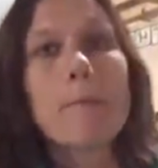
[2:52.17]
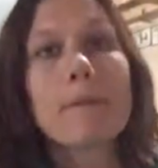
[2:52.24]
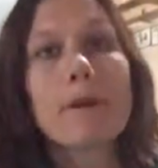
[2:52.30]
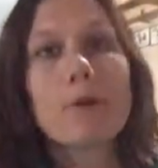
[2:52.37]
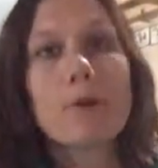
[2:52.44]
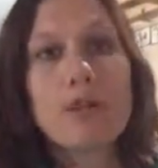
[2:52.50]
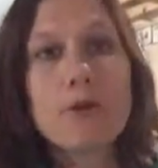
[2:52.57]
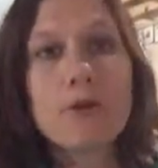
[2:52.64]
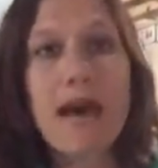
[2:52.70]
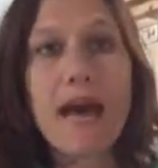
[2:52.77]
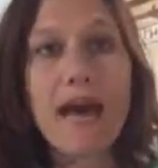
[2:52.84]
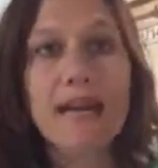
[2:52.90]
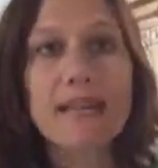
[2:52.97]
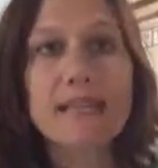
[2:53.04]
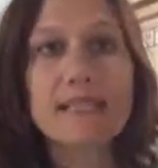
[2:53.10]
But when you
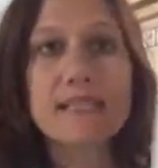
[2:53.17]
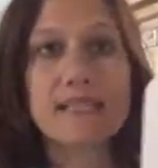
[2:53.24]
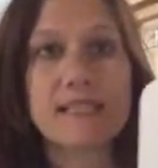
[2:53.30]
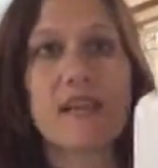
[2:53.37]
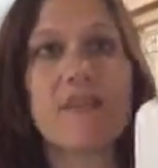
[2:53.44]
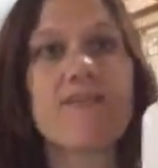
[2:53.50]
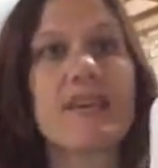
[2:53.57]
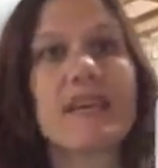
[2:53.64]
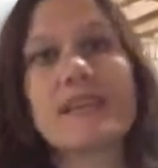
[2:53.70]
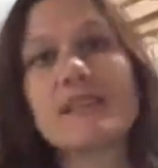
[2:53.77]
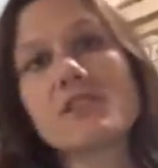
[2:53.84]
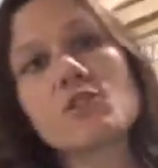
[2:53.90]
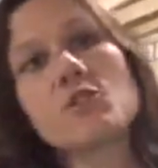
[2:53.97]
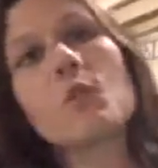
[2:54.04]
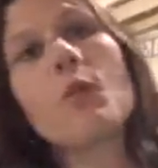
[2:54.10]
add a
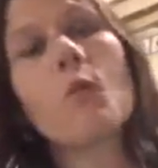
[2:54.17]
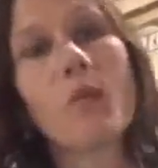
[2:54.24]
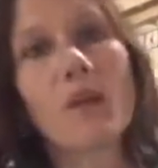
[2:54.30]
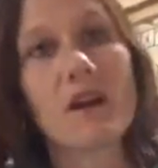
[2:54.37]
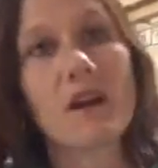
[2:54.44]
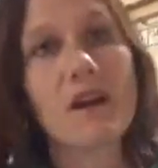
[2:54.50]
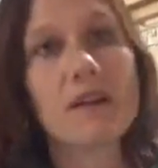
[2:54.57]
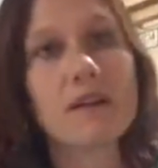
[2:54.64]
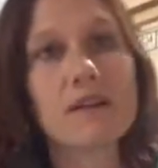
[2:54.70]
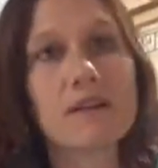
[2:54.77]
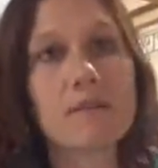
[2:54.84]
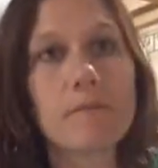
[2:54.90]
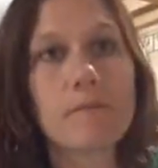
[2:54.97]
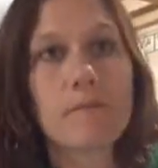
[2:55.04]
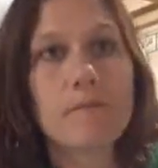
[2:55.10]
suffix to a word,
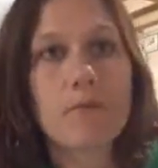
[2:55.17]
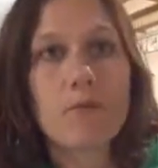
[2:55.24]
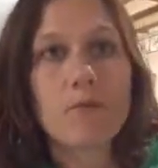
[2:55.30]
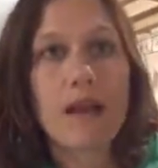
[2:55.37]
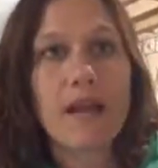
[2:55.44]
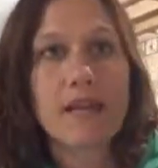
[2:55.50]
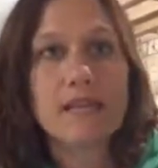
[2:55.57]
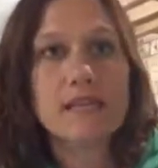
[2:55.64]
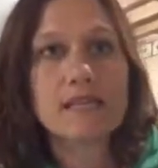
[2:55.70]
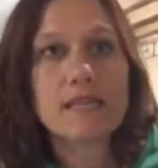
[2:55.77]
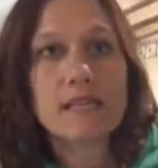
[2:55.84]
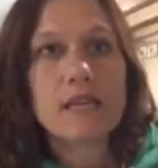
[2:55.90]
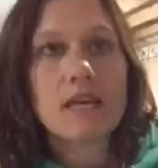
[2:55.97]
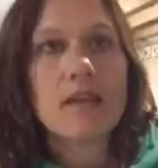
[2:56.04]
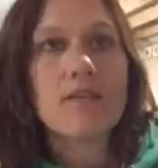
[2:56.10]
right,
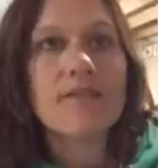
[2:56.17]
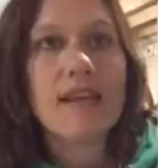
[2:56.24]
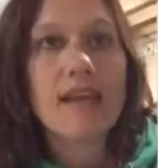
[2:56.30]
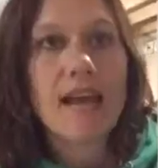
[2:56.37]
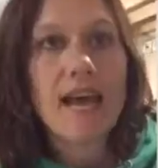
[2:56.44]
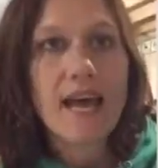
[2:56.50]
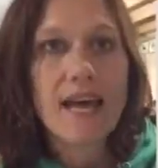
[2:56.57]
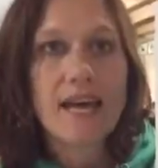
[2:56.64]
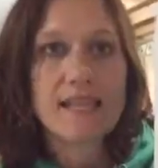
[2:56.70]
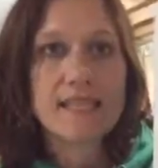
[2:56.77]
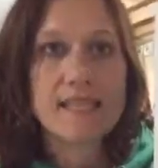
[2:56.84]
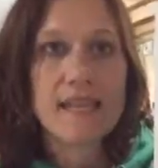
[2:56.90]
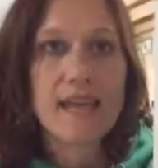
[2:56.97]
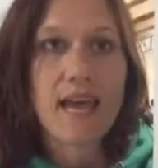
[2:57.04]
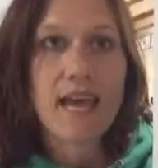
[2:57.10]
that
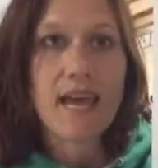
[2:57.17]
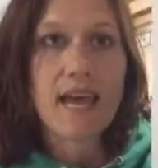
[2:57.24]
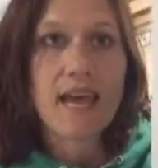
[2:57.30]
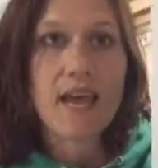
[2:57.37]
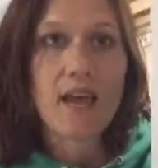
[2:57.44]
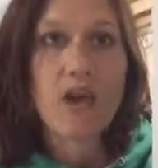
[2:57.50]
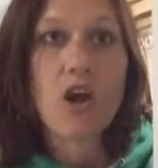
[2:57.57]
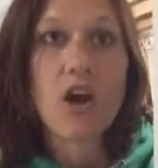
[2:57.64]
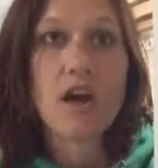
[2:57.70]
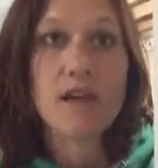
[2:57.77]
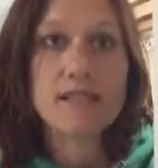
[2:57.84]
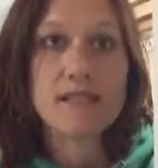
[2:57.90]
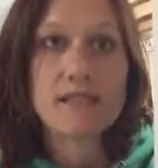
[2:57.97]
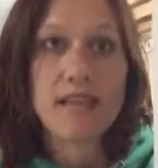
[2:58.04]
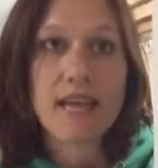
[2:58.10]
has a
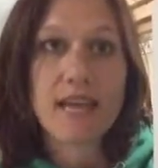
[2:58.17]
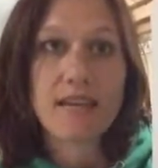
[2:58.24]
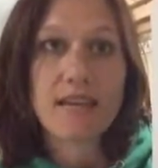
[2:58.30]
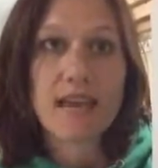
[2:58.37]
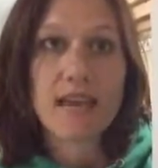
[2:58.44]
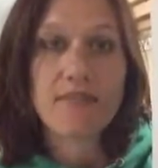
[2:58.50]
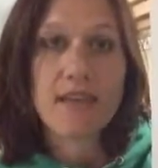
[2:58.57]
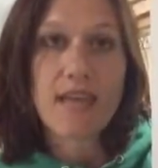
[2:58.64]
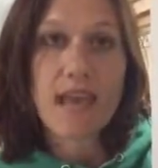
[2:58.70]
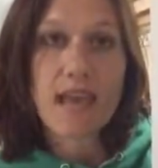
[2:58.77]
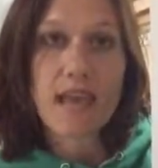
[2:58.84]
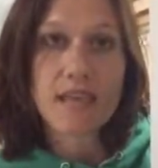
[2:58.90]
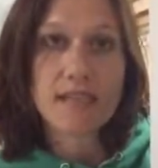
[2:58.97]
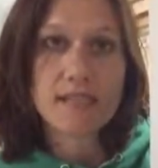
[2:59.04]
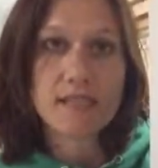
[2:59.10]
consonant at the
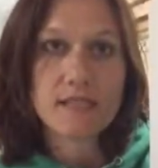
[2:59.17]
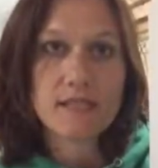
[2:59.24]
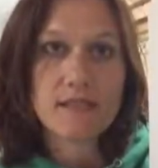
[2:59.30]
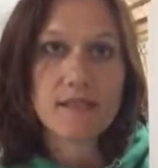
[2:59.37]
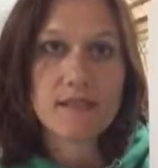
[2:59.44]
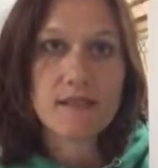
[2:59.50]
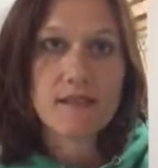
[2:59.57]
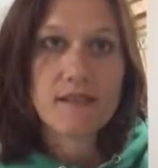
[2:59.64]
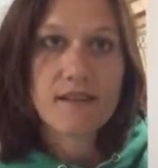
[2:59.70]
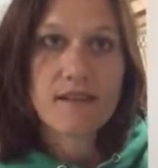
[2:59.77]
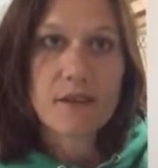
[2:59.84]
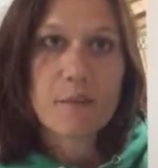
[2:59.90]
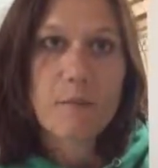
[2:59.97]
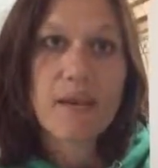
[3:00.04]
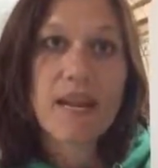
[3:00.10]
end,
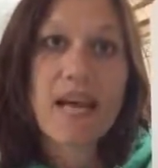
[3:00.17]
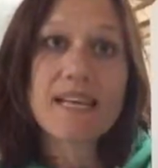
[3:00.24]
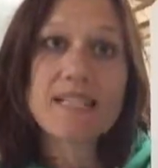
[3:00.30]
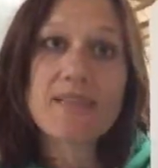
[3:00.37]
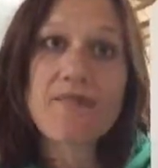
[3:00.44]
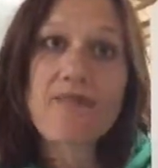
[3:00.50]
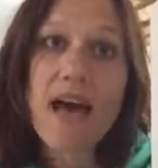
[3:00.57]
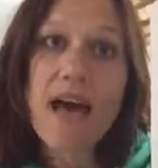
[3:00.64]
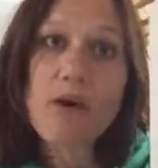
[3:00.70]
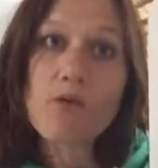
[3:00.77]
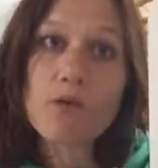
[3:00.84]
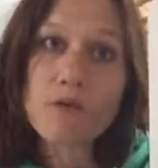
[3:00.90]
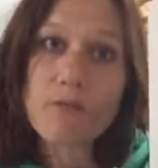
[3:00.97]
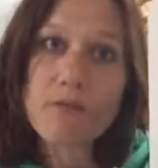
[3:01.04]
but it has a vowel